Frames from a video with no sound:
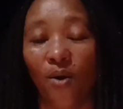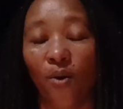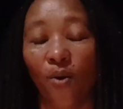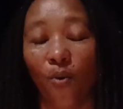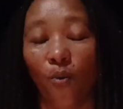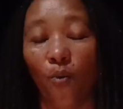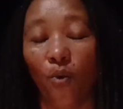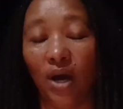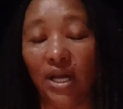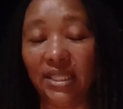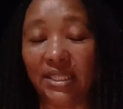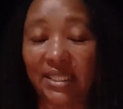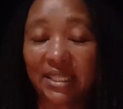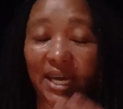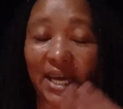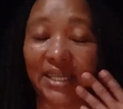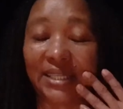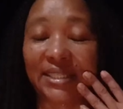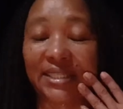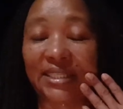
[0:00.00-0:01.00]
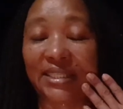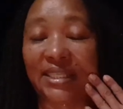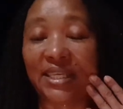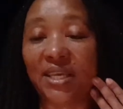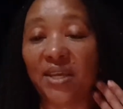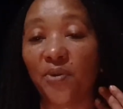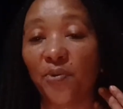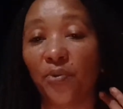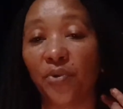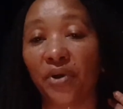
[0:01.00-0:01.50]
Once I see
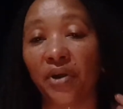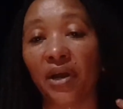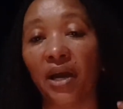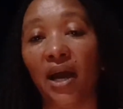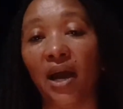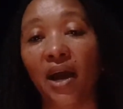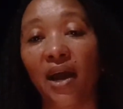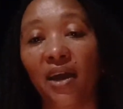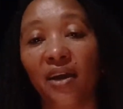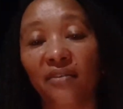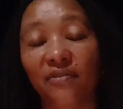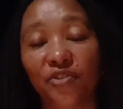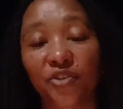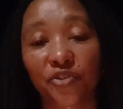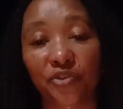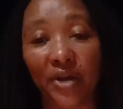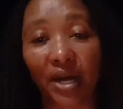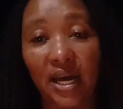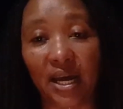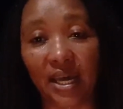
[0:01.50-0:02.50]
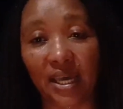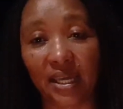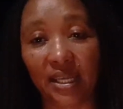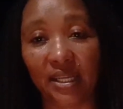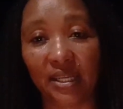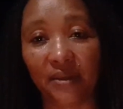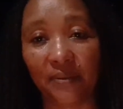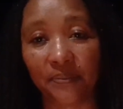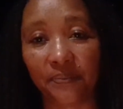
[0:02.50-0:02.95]
where I have tried